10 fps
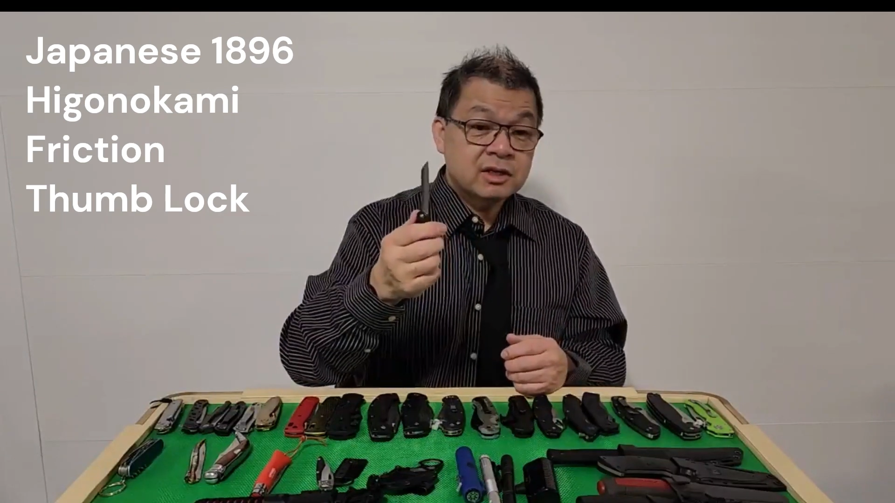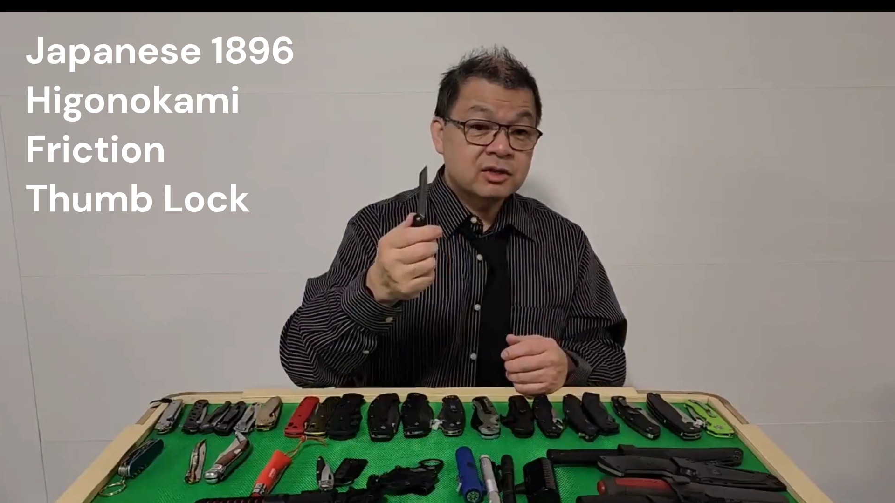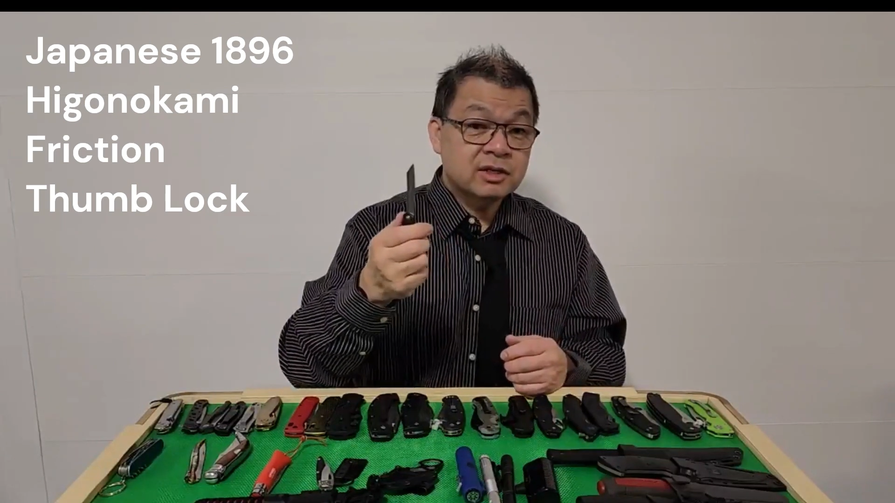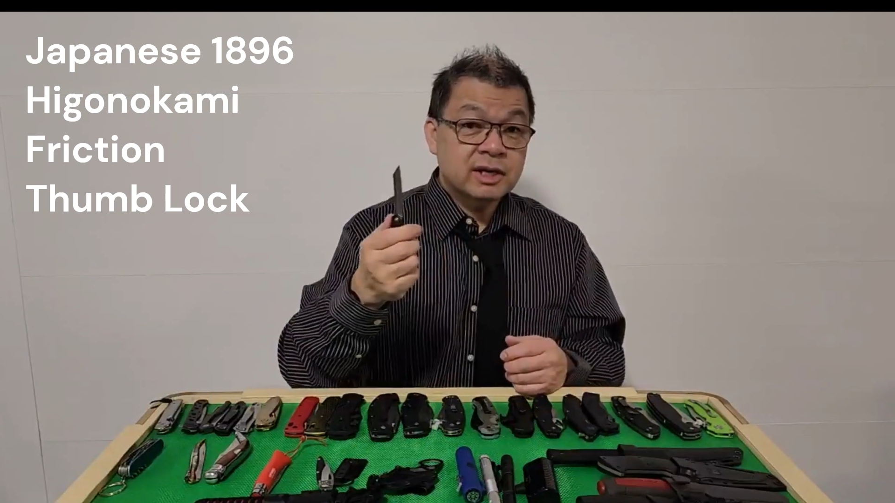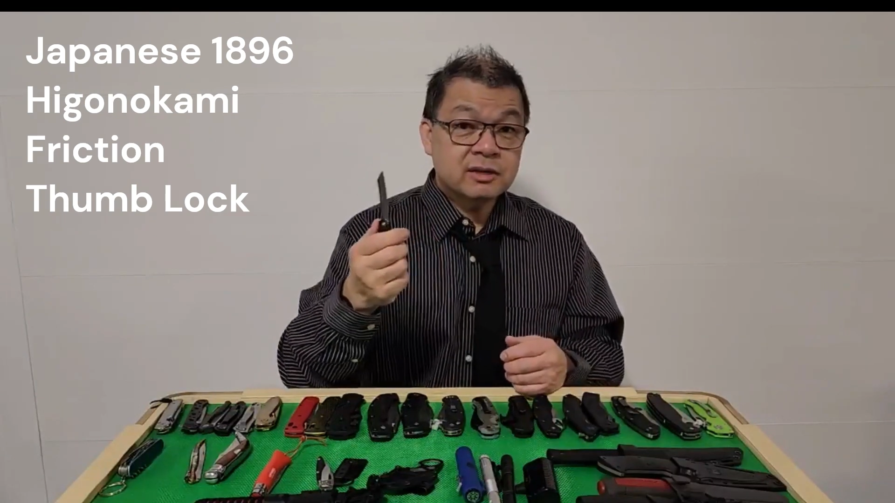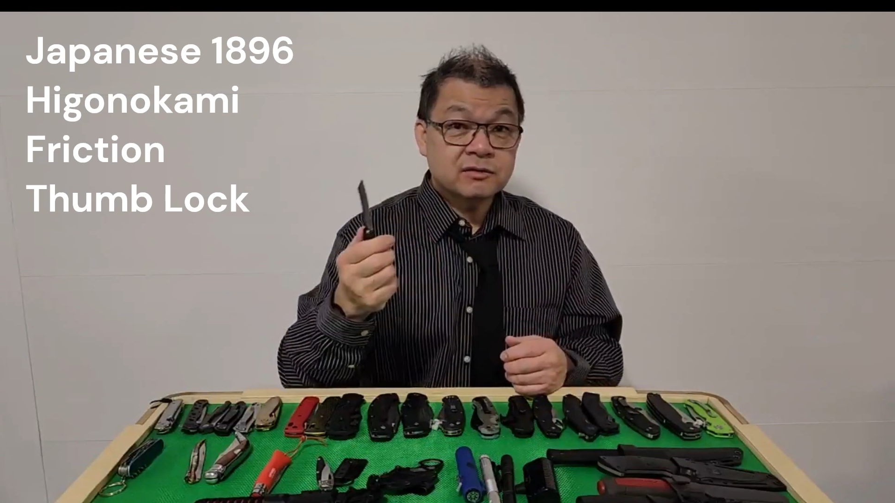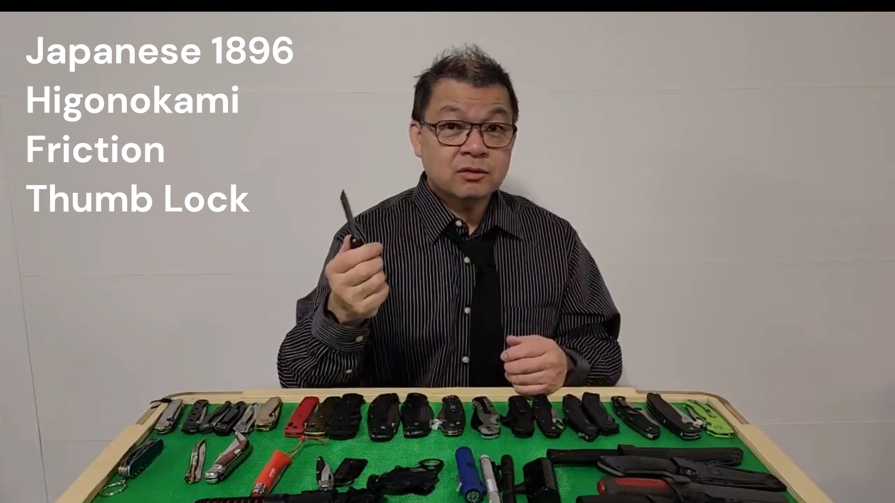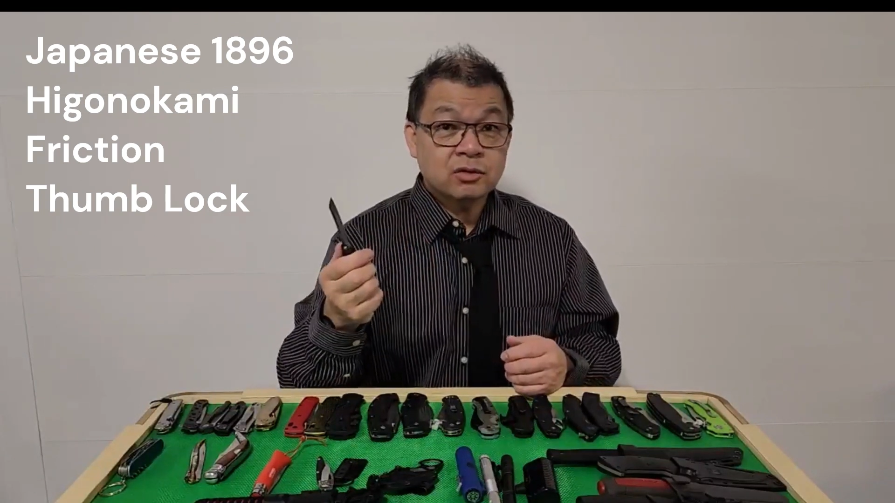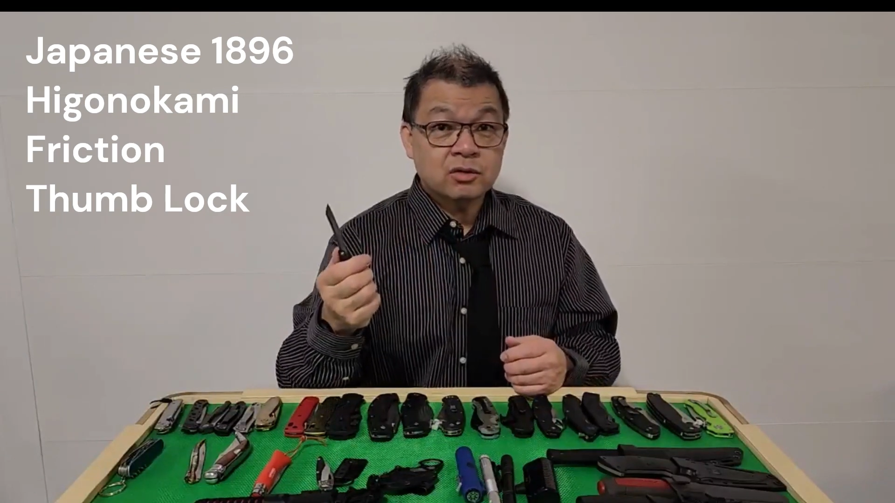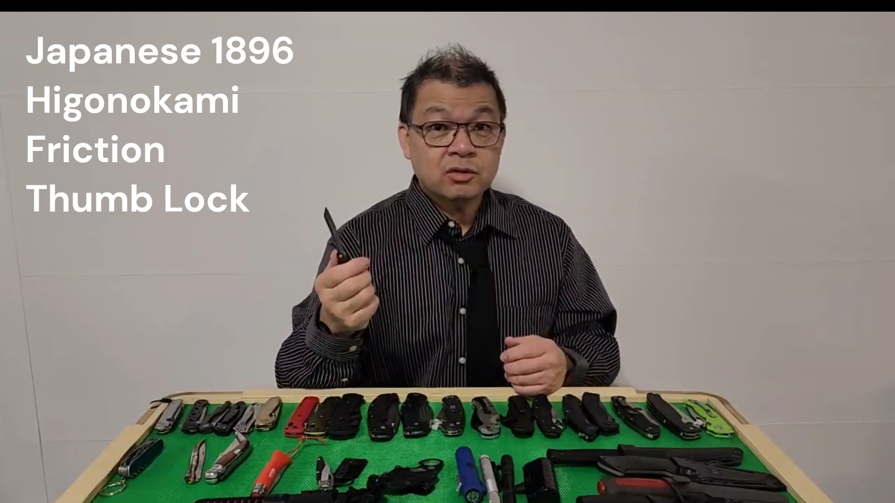You can get it
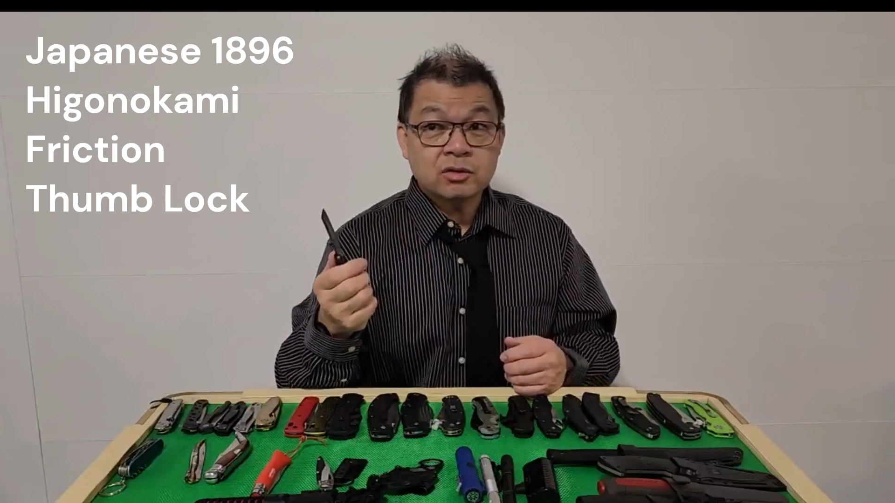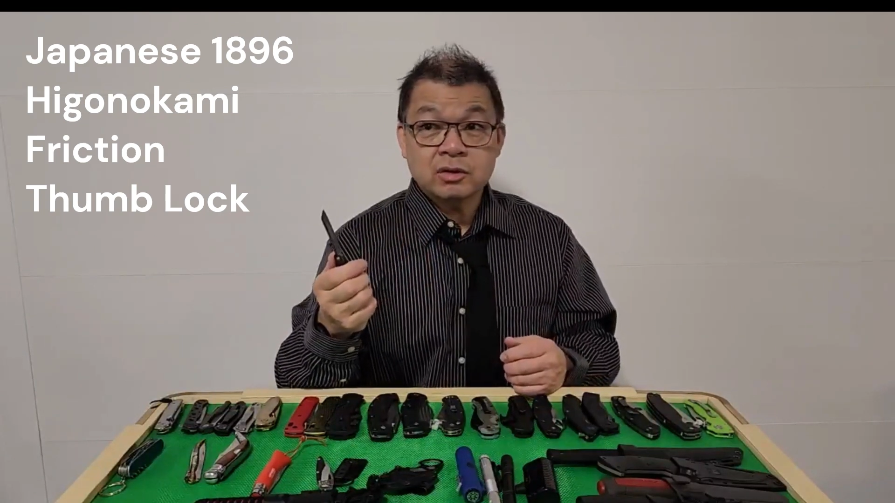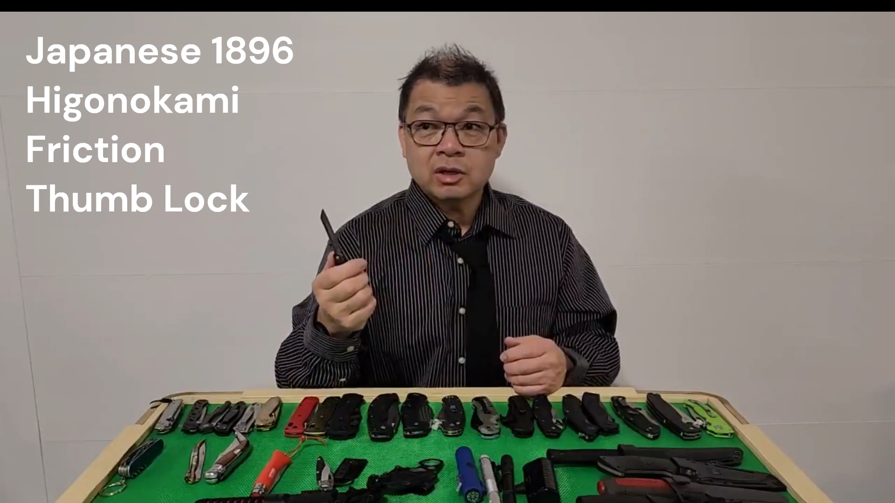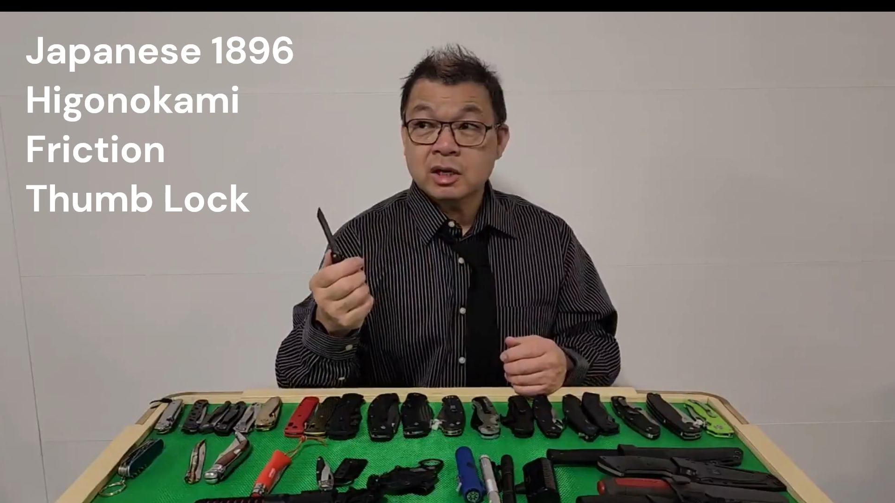for,